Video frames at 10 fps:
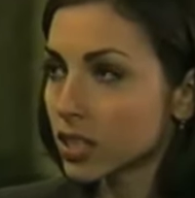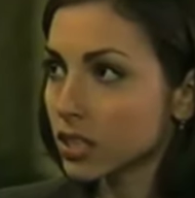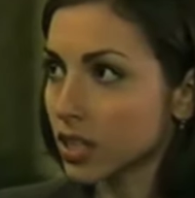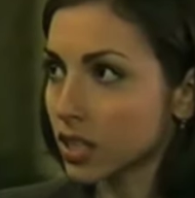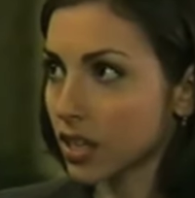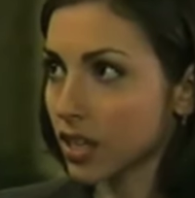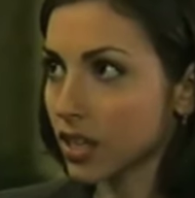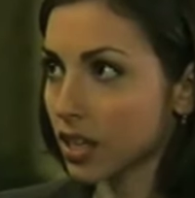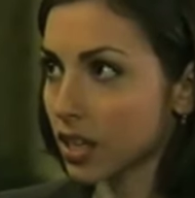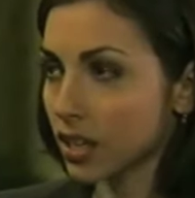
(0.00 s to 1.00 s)
Look,
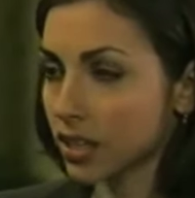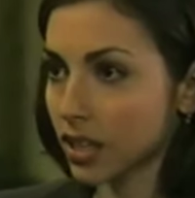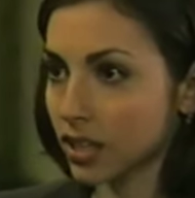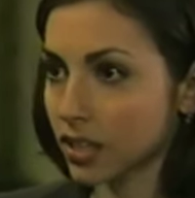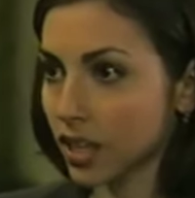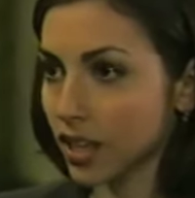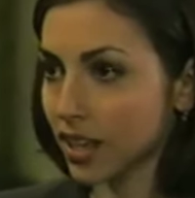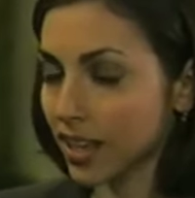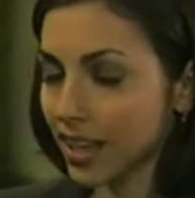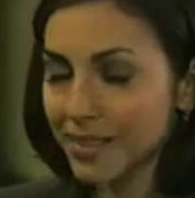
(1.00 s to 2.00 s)

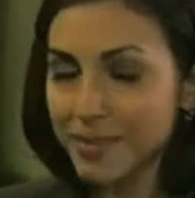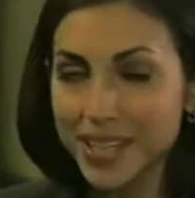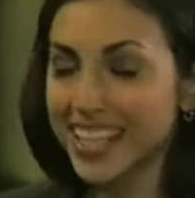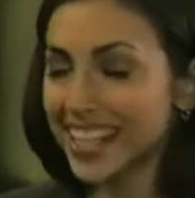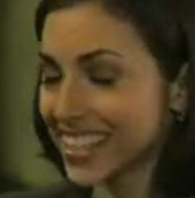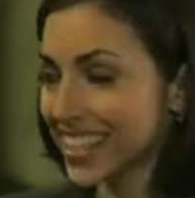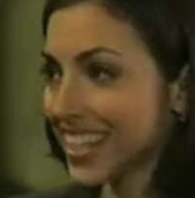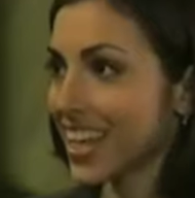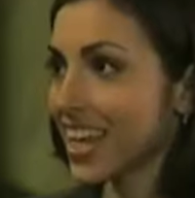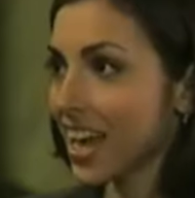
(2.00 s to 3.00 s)
I mean it.
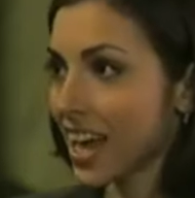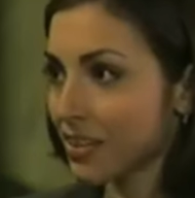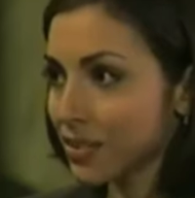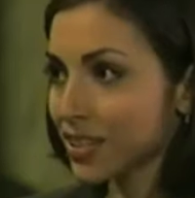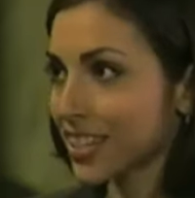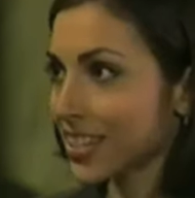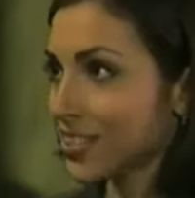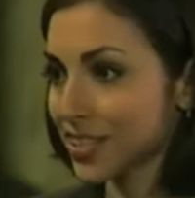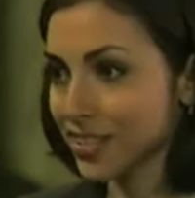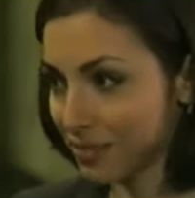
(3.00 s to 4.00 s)
Everything is
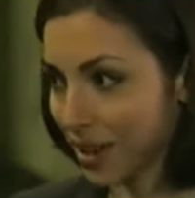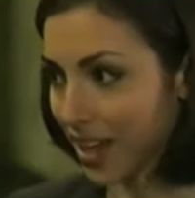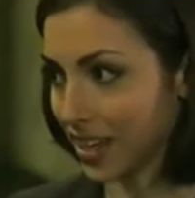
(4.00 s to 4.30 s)
just fine.